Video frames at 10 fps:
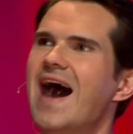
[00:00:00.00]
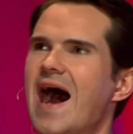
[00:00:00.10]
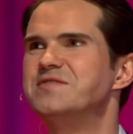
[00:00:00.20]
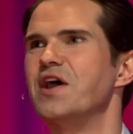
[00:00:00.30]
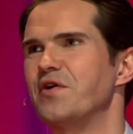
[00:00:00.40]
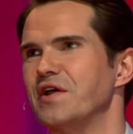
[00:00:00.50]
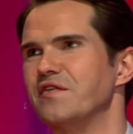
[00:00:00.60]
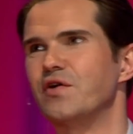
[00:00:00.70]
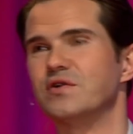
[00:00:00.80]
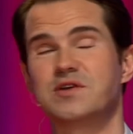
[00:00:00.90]
I'm joking, of
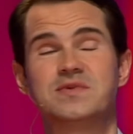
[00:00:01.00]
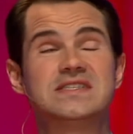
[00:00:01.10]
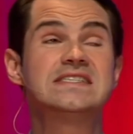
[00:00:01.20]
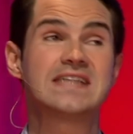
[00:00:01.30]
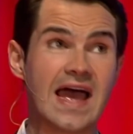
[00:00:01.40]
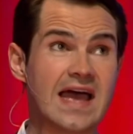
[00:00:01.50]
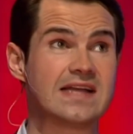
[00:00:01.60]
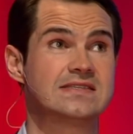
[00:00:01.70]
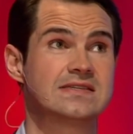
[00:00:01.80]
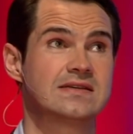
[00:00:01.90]
course. It was his
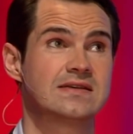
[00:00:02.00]
dad's.